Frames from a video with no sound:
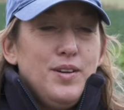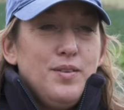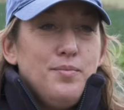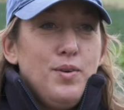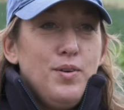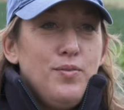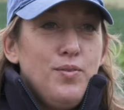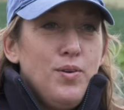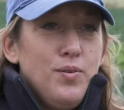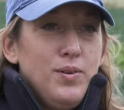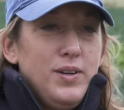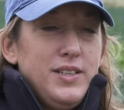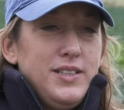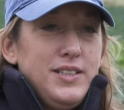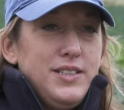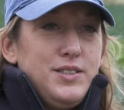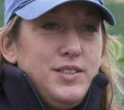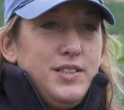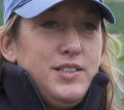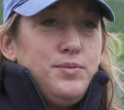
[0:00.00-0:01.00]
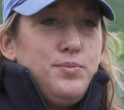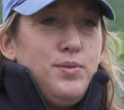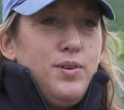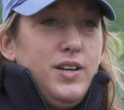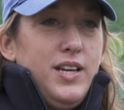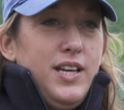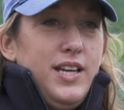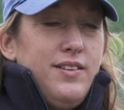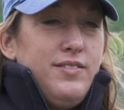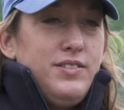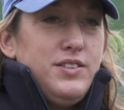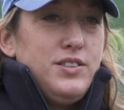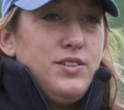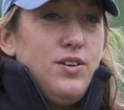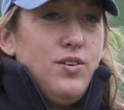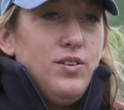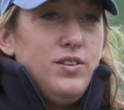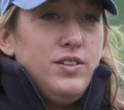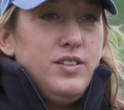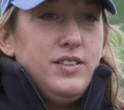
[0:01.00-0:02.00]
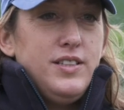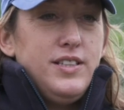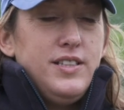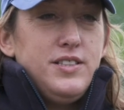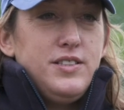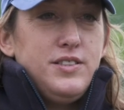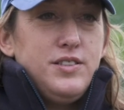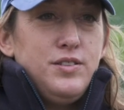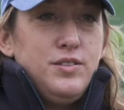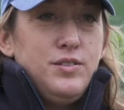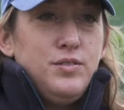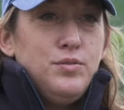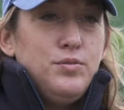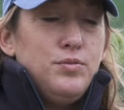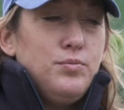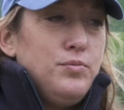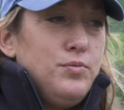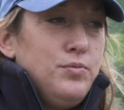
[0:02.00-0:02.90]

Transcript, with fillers: My role in this, this work here in Scotland is to